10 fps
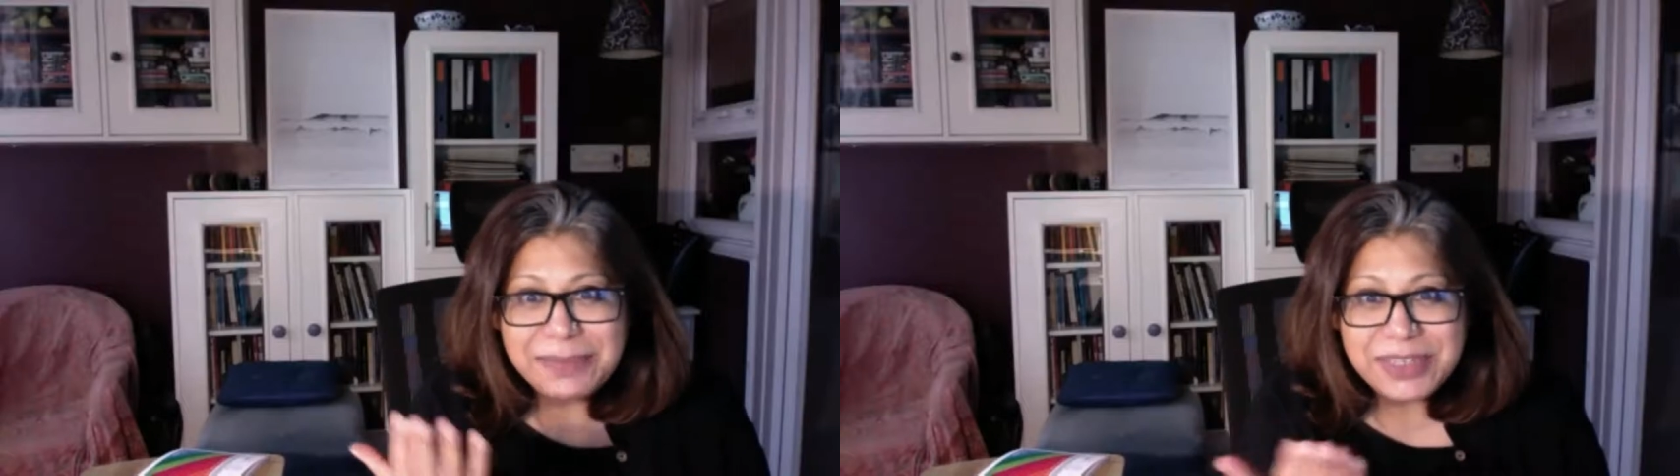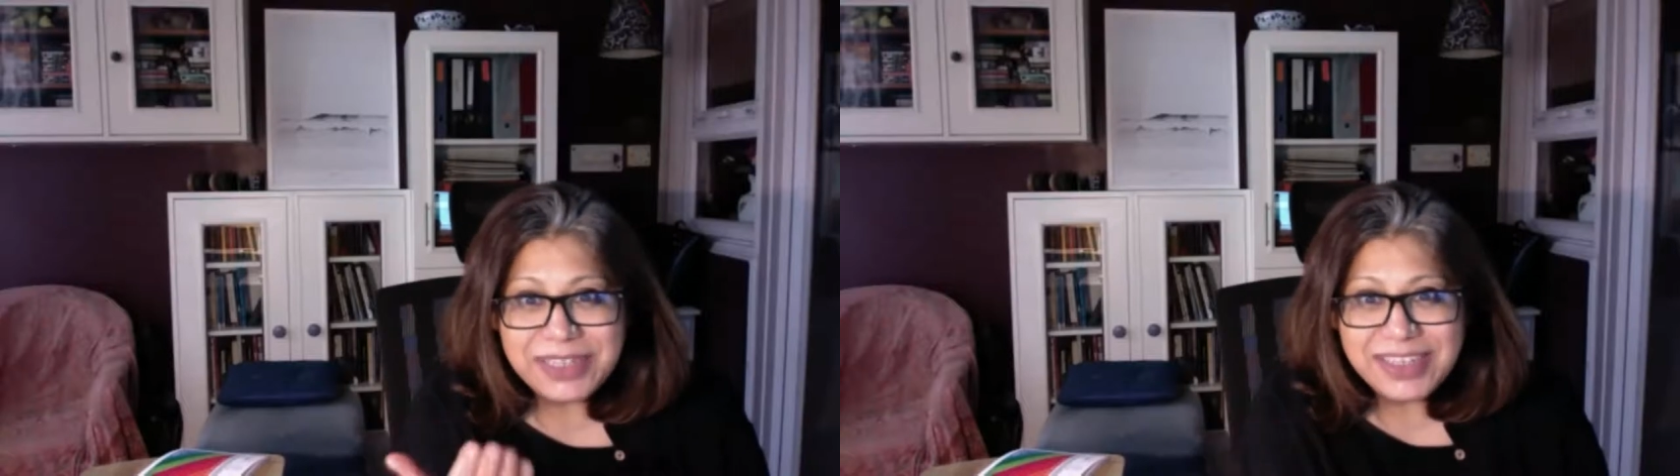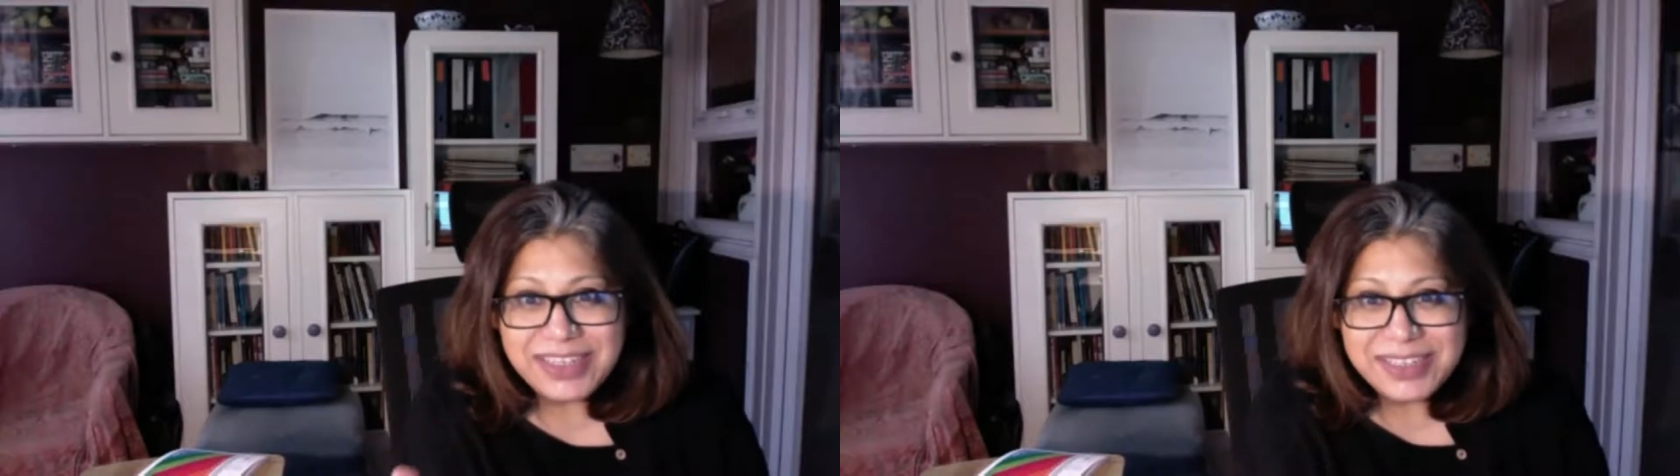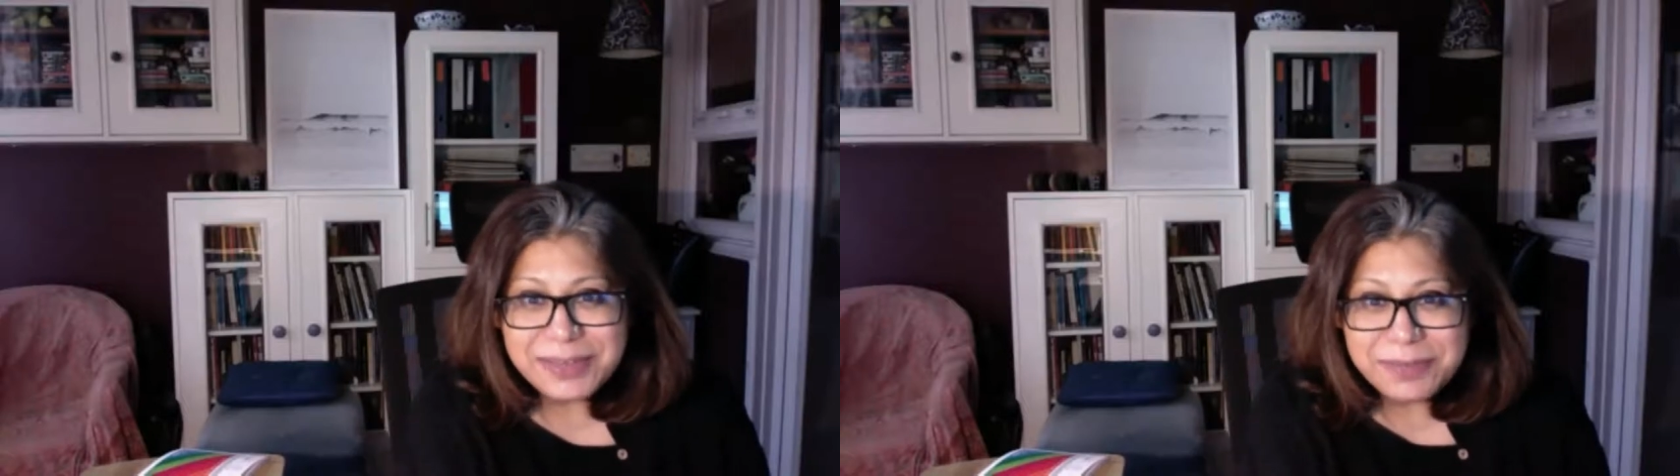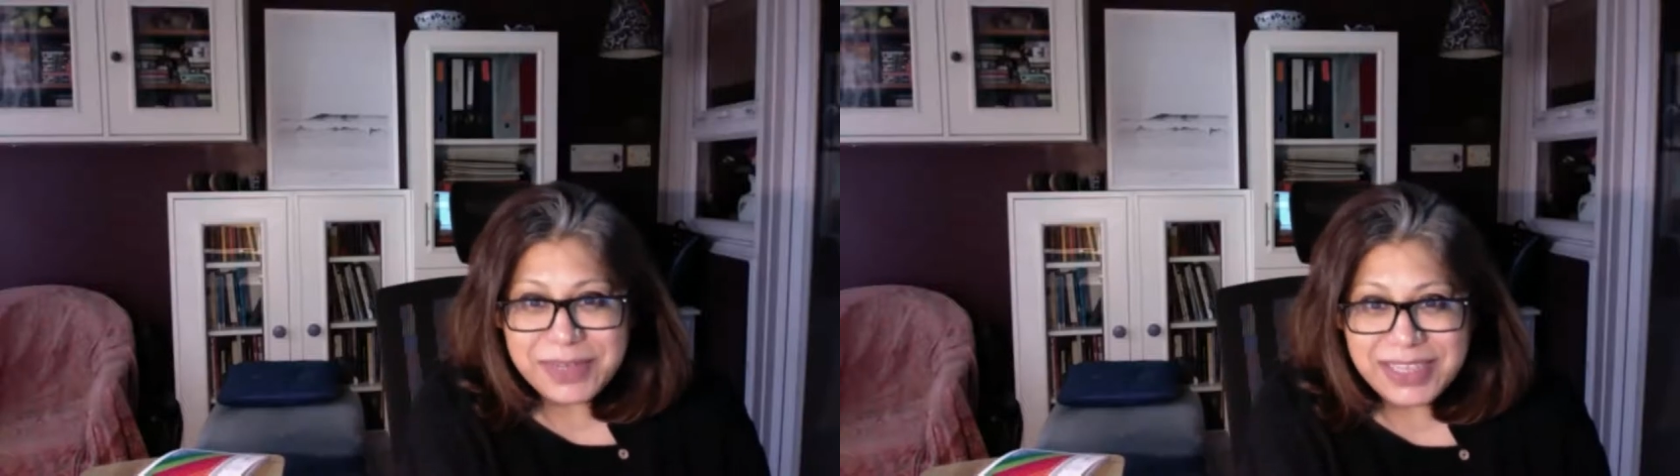but here is
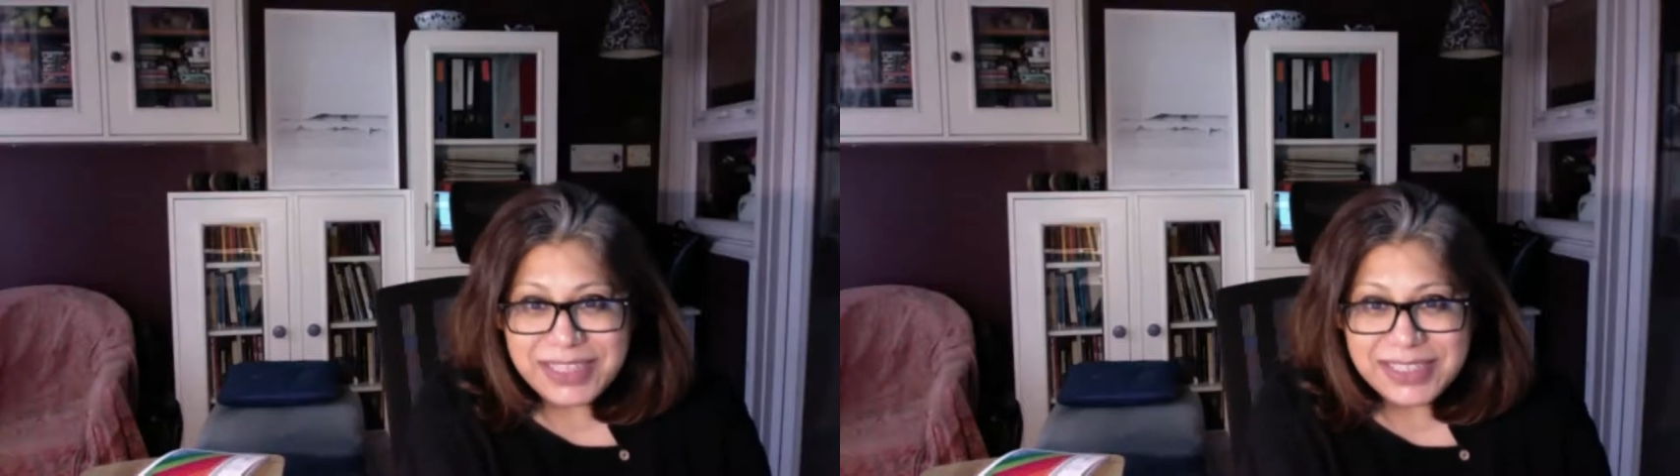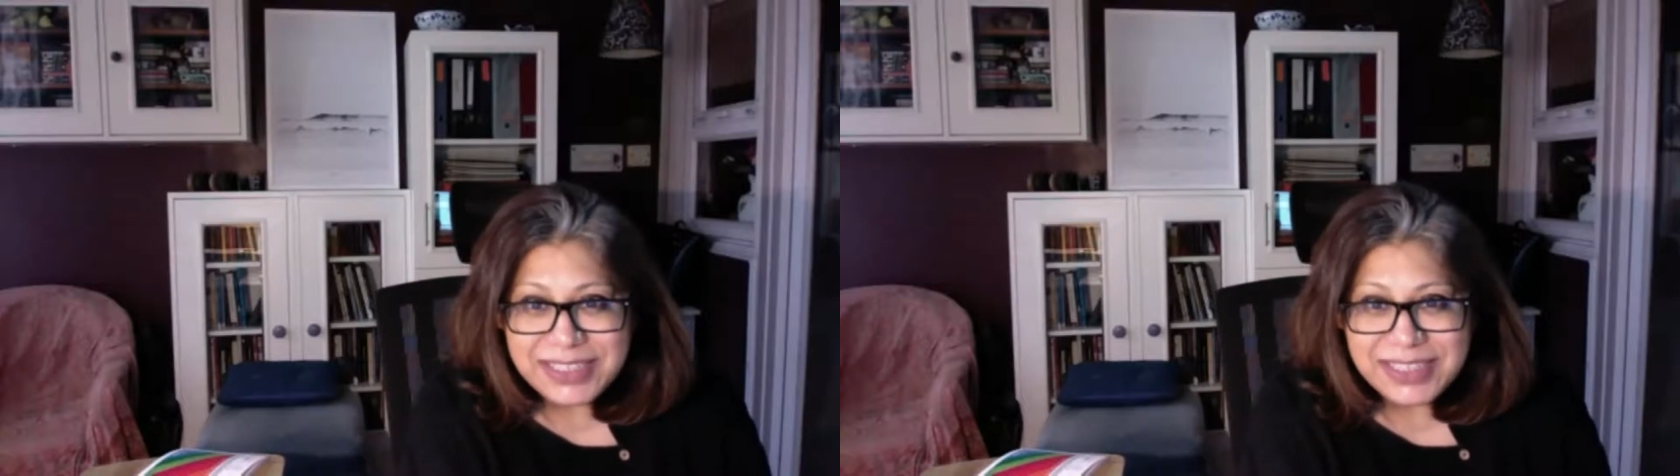a place